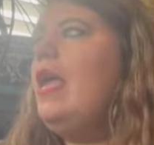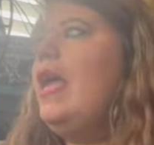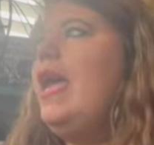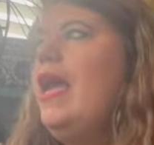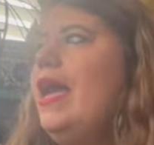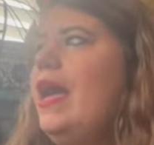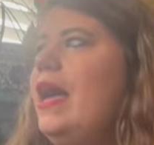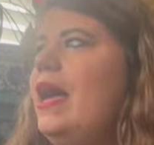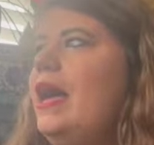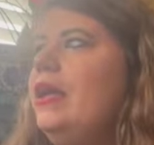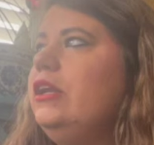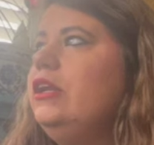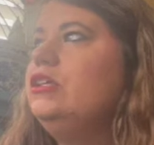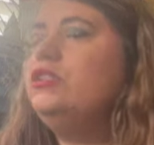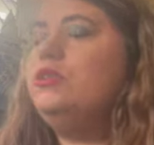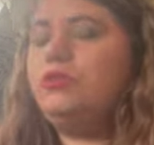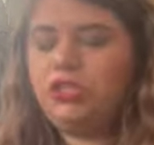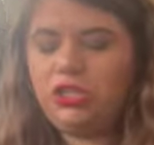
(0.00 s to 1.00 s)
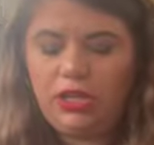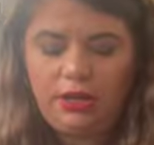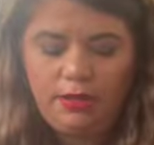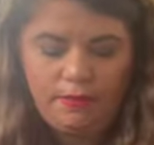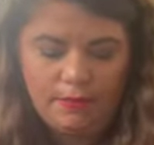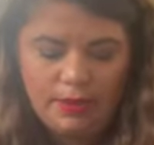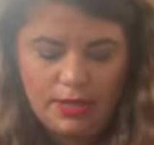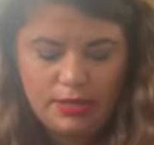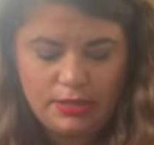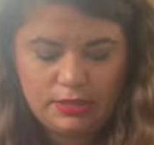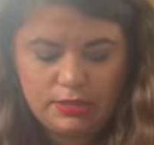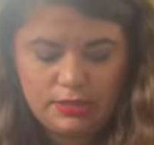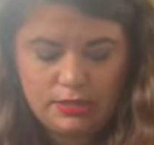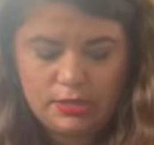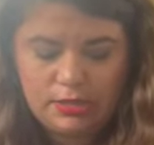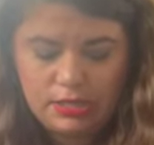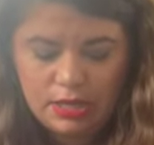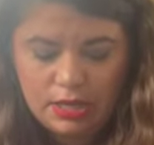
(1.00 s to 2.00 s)
And so she
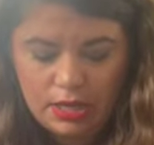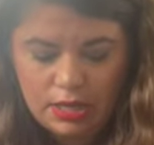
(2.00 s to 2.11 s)
meets